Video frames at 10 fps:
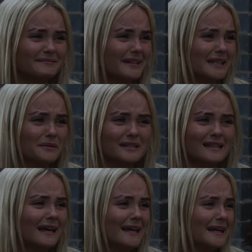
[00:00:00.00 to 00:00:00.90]
And he was
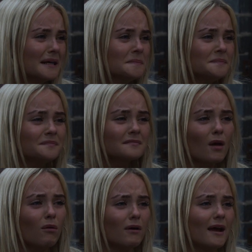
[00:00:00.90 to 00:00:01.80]
like,
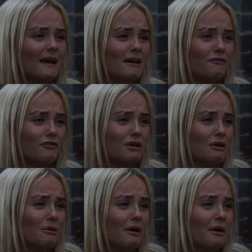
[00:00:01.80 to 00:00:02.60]
we're here for you.